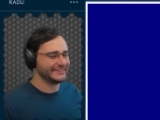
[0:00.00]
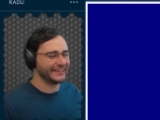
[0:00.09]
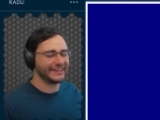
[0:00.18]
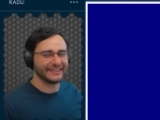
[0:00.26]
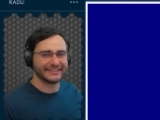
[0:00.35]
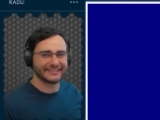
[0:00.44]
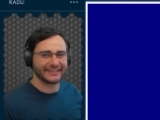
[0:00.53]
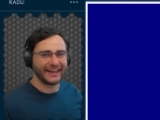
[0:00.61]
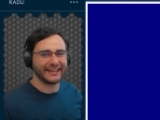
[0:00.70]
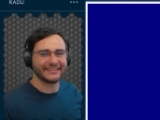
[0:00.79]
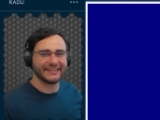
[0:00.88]
giant
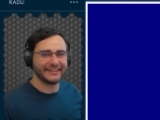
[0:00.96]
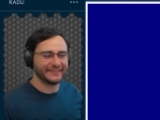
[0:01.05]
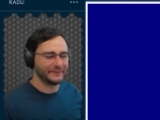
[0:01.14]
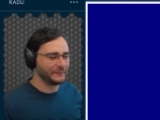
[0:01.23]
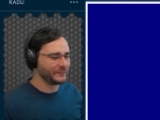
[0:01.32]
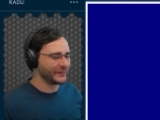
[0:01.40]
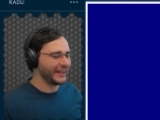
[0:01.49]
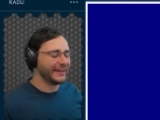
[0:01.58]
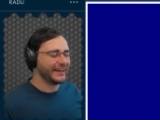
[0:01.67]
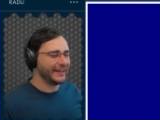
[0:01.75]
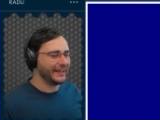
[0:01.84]
cat there.
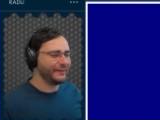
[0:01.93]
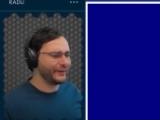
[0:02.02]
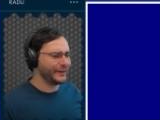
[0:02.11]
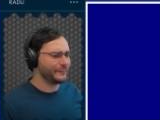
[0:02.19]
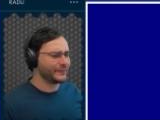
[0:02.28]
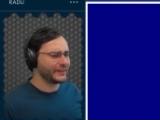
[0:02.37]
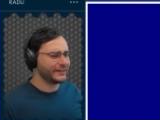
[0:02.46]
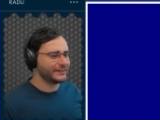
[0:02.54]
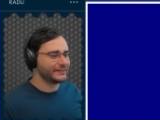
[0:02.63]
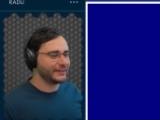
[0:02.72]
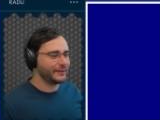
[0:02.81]
Anyway,
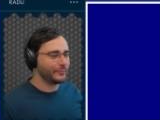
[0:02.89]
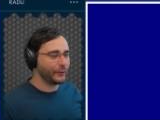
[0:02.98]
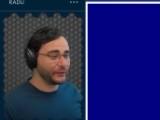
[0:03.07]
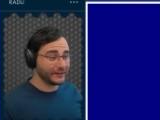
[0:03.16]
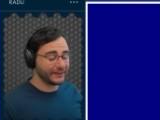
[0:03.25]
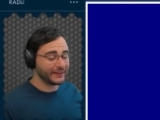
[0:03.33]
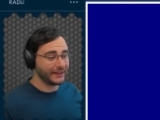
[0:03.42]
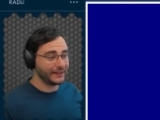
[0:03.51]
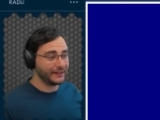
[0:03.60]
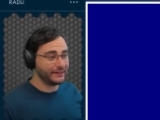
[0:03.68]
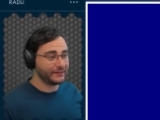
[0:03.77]
the important thing
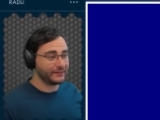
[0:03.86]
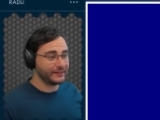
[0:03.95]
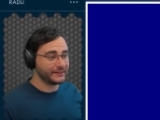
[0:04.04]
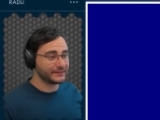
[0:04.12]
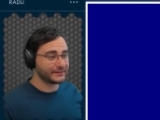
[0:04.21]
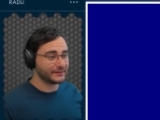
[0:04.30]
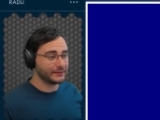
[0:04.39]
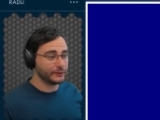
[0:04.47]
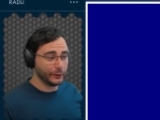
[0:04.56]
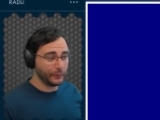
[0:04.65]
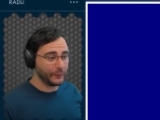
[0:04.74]
here is
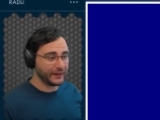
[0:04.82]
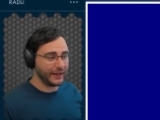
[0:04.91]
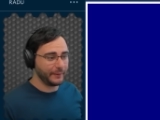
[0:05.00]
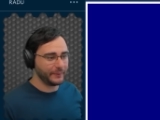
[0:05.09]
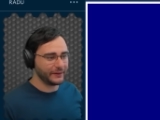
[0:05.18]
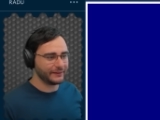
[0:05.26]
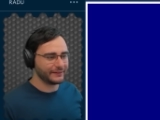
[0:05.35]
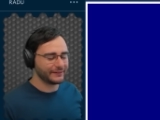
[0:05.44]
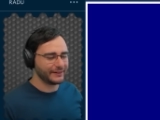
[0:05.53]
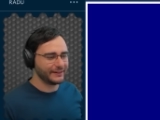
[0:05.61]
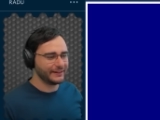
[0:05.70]
look what happened.
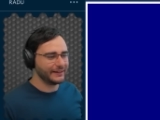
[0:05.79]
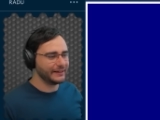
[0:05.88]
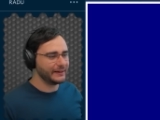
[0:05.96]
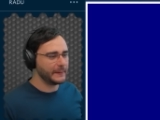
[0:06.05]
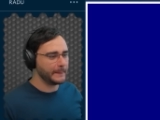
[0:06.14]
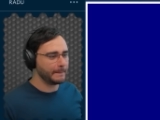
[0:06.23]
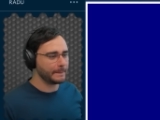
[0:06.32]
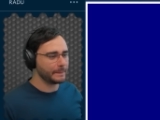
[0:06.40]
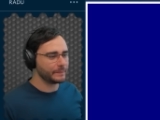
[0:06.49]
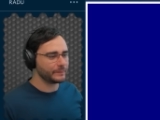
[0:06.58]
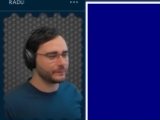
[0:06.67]
Um,
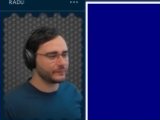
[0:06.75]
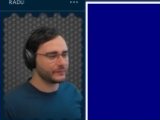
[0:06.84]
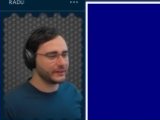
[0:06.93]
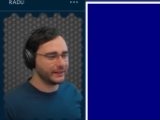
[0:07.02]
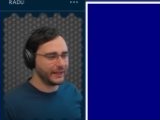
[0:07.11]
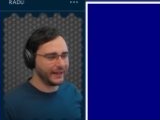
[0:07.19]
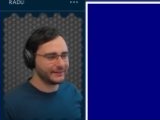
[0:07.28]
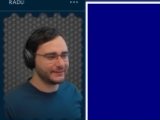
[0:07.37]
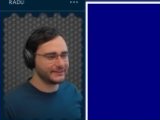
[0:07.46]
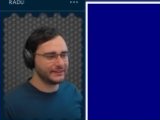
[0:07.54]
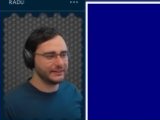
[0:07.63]
the cat
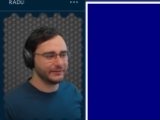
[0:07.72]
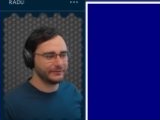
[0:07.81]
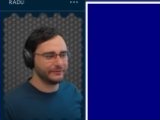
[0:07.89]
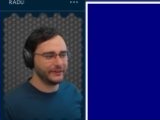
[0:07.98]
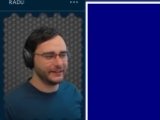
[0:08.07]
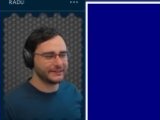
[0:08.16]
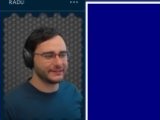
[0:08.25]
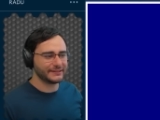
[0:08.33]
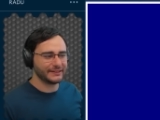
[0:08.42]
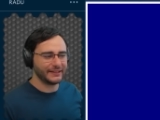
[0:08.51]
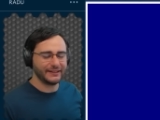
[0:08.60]
still
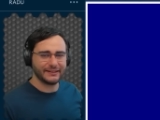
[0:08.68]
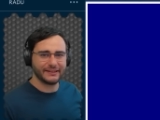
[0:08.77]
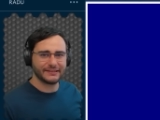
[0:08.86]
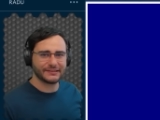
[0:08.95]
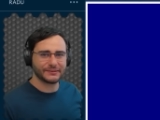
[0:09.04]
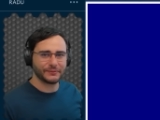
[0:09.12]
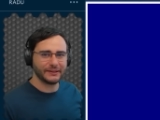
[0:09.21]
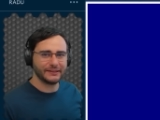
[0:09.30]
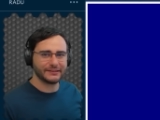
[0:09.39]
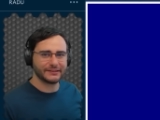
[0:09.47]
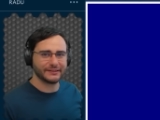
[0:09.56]
fits in this
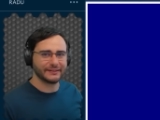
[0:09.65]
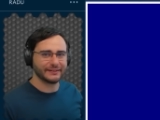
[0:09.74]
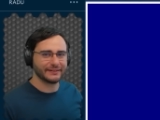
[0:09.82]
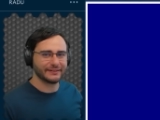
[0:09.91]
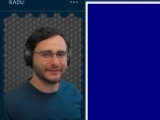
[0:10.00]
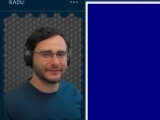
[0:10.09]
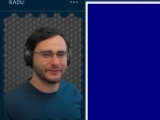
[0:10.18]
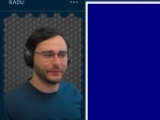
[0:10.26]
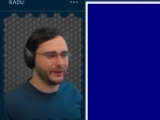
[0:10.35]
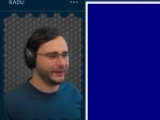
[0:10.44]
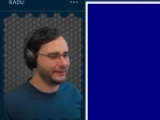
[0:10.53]
region,
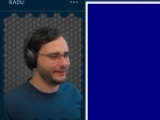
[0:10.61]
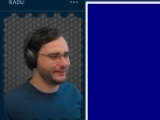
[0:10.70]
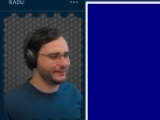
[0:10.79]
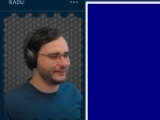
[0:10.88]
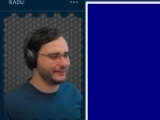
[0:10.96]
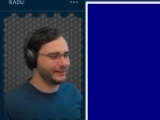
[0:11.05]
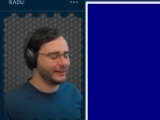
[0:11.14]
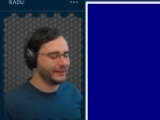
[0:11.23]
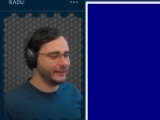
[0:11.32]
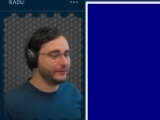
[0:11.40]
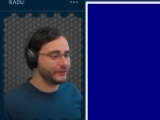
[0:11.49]
right?
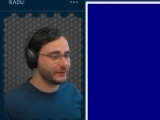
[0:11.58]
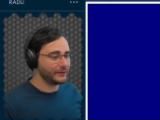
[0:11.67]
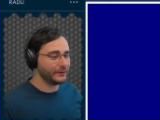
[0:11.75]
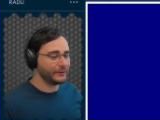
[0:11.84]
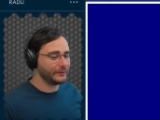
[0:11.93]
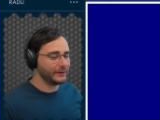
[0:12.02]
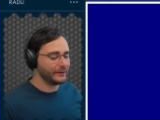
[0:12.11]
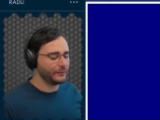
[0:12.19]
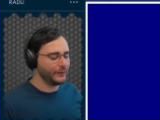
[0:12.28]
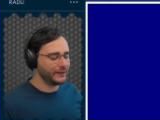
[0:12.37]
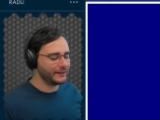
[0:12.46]
Even though
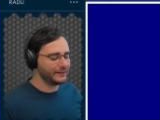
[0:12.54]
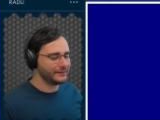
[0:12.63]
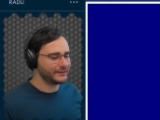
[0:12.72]
we didn't